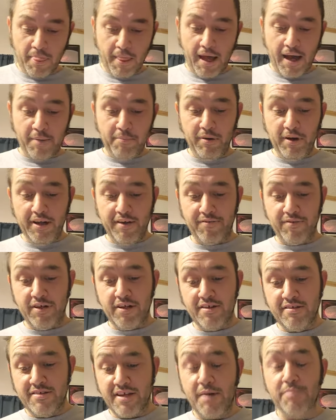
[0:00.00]
I believe the
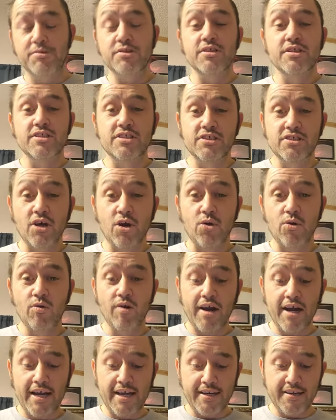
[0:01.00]
deception is so
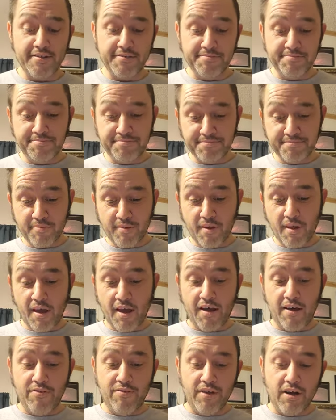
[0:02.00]
great
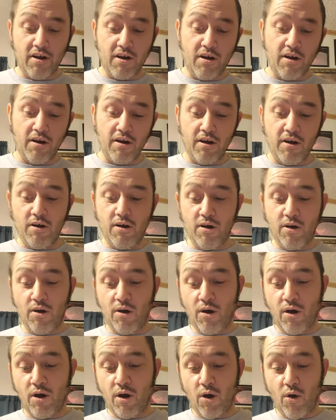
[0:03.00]
that our
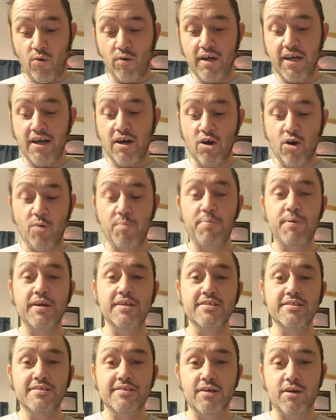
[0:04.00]
only hope
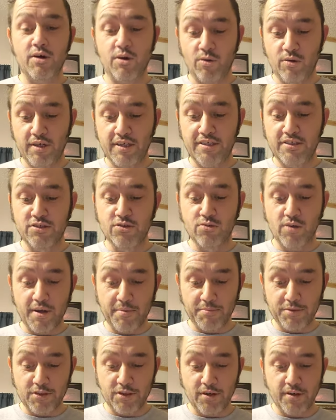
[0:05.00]
is the Holy
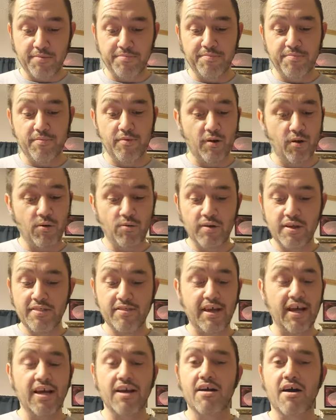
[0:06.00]
Scripture, the only
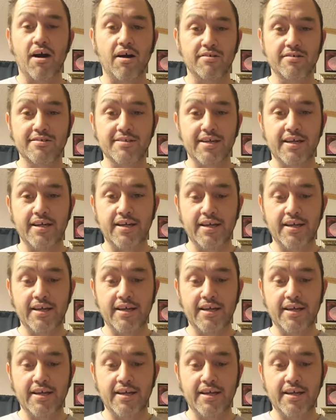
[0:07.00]
thing constant